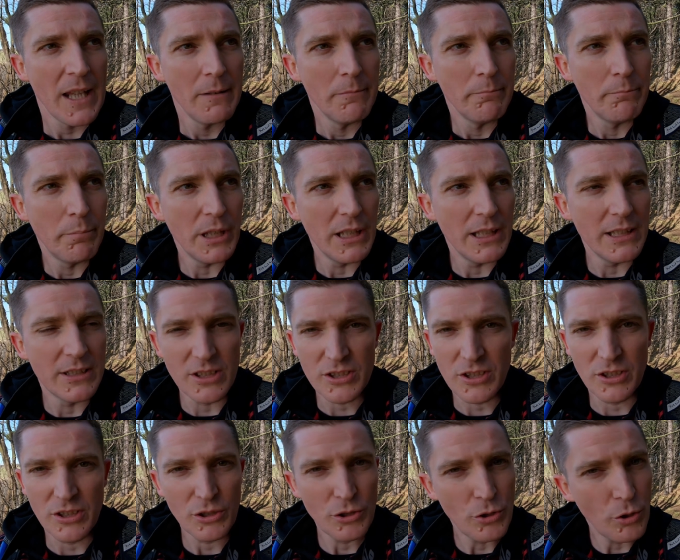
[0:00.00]
but it
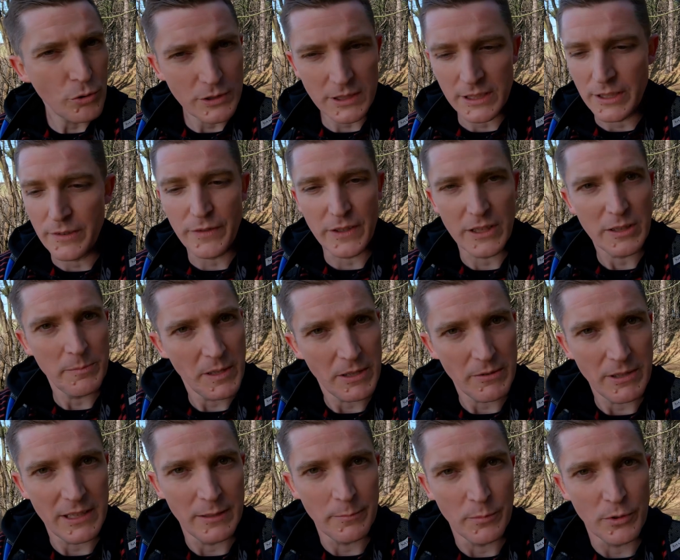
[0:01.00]
doesn't totally freak me out
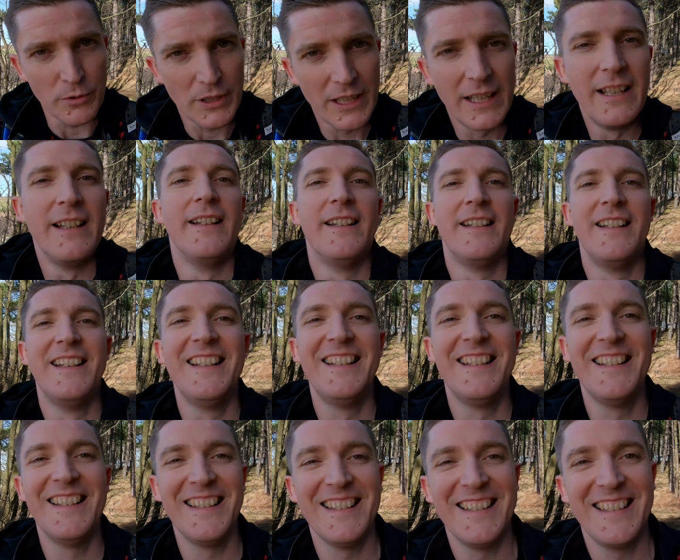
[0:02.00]
anymore.
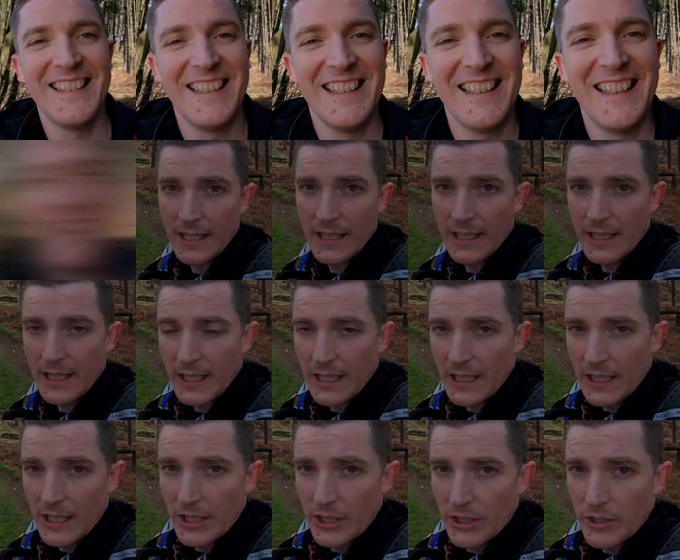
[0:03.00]

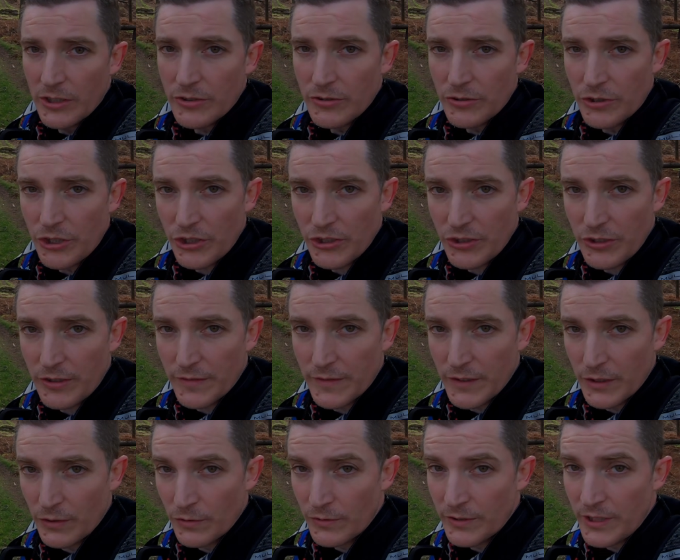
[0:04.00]
So just off the
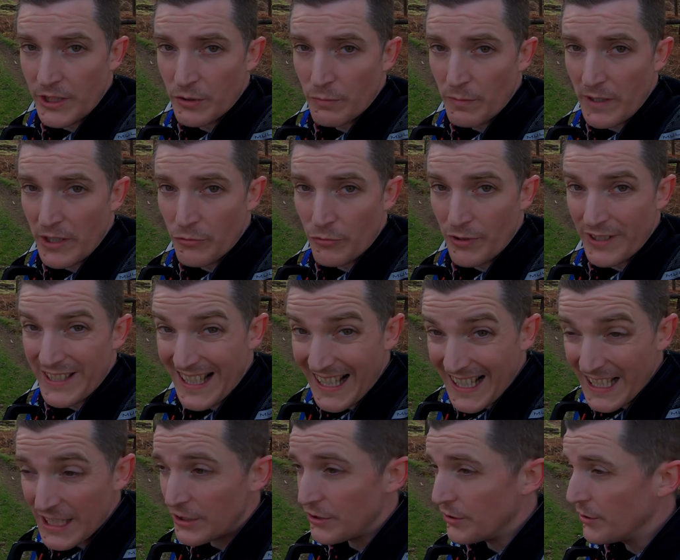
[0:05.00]
Lonies Wedge run that
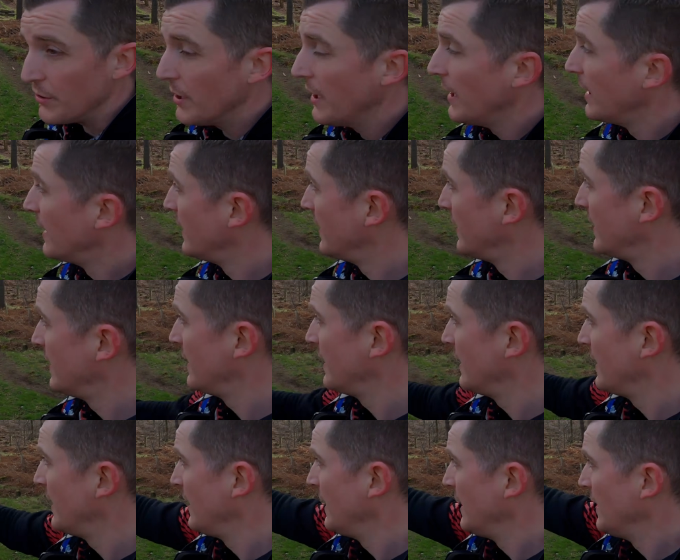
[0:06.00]
I do,
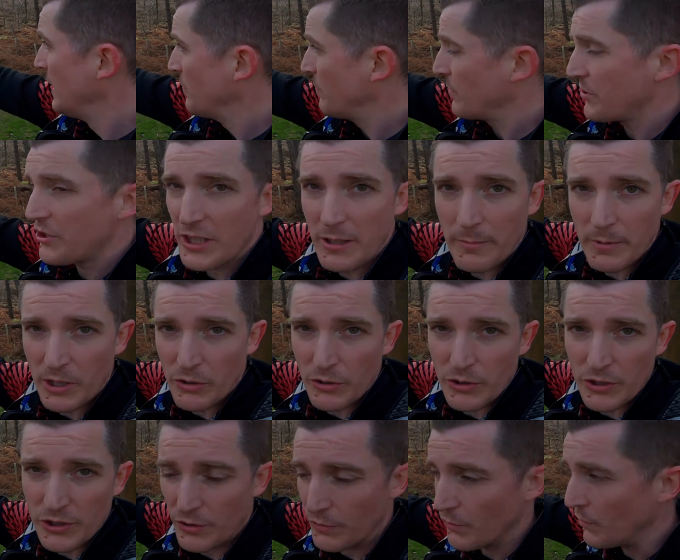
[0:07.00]
once you come across
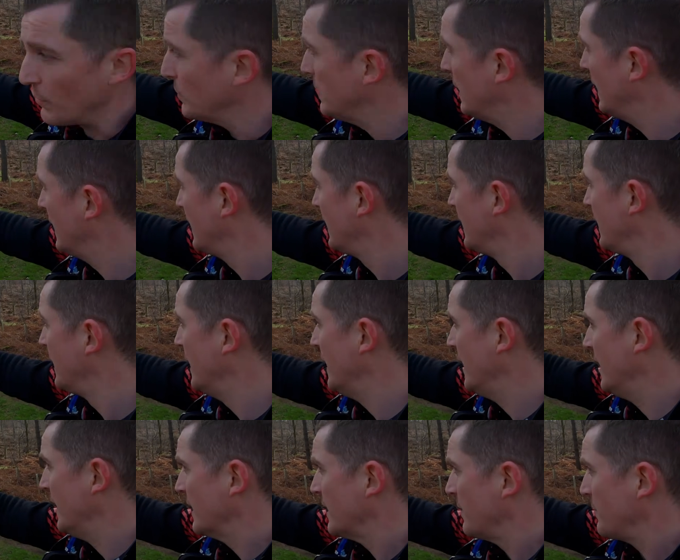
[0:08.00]
the road,
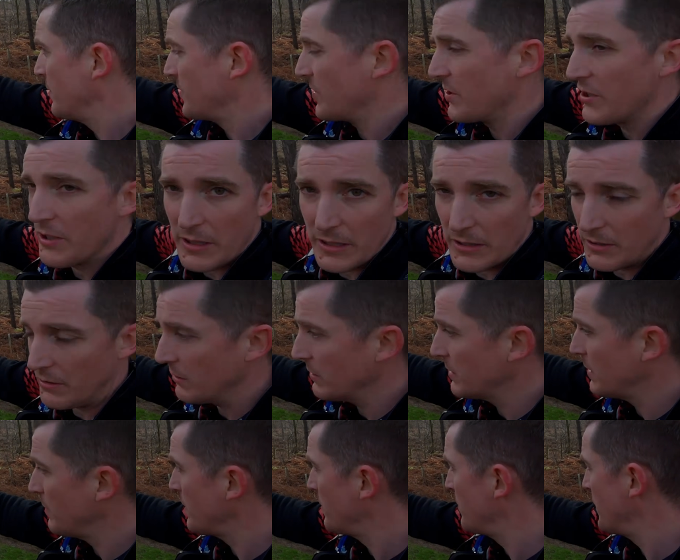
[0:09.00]
come around a
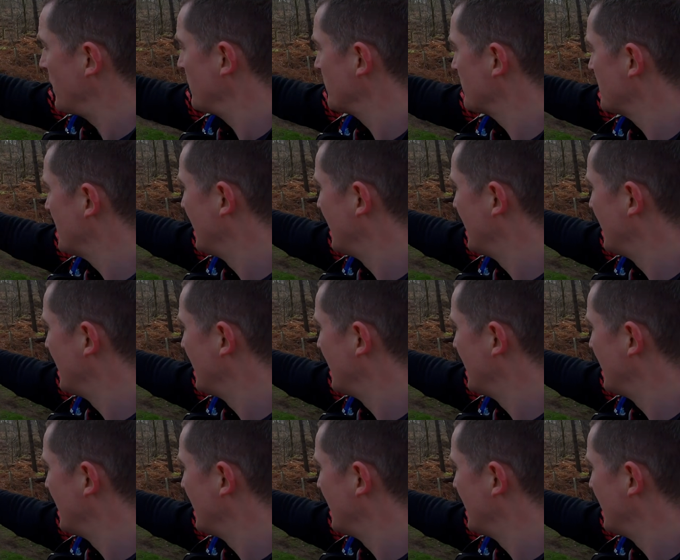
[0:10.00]
couple of berms,